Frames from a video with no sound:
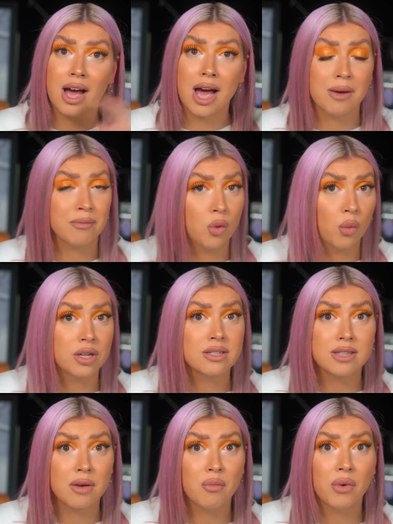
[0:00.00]
I'm going
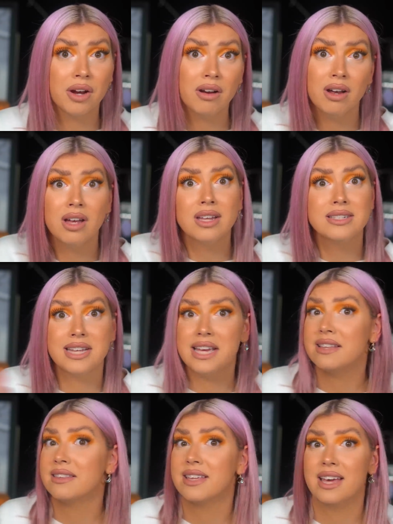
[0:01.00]
somewhere,
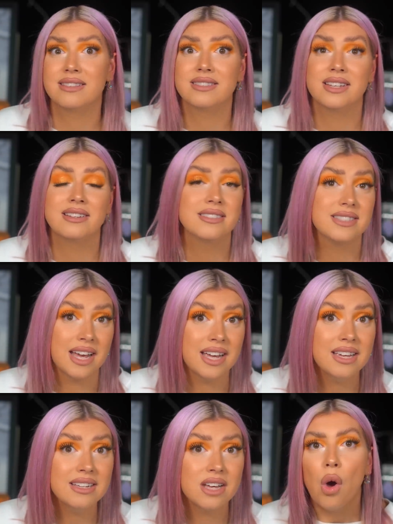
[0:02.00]
take the kids
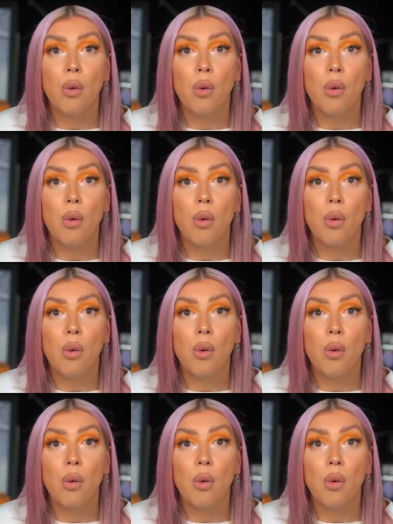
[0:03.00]
inside?